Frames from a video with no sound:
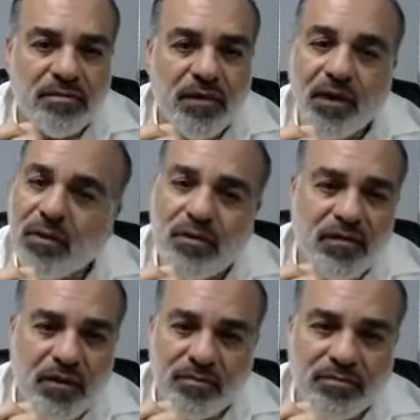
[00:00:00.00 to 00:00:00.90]
you lose
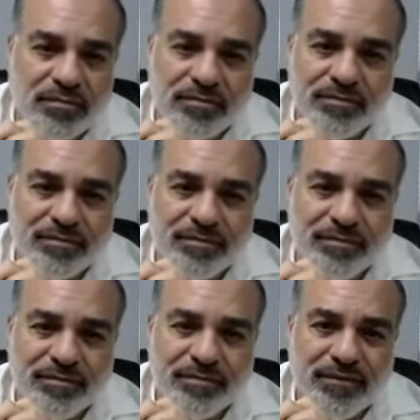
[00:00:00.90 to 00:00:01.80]
it.
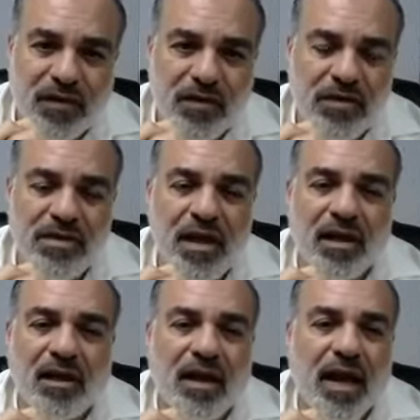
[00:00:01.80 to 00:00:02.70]
It's
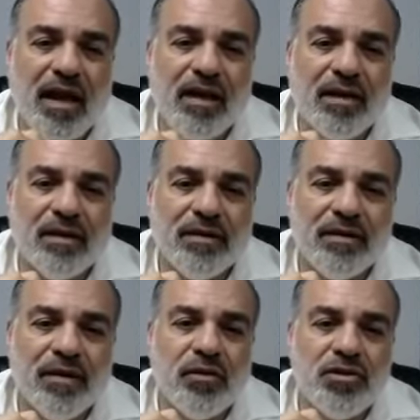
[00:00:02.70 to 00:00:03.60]
not like
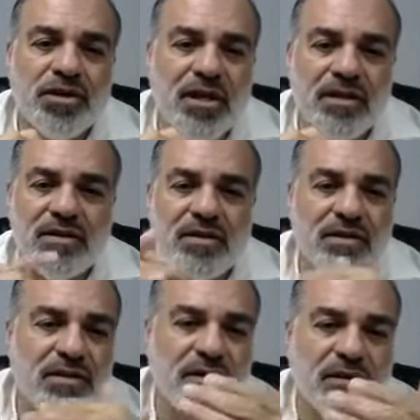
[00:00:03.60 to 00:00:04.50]

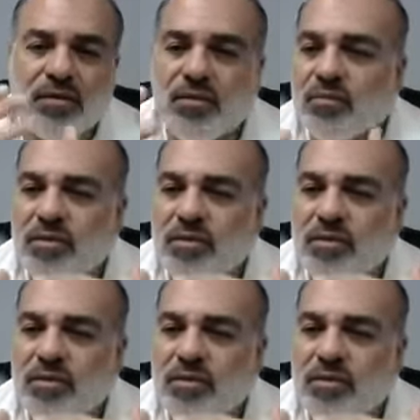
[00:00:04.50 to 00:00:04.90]
neurogenesis, you know,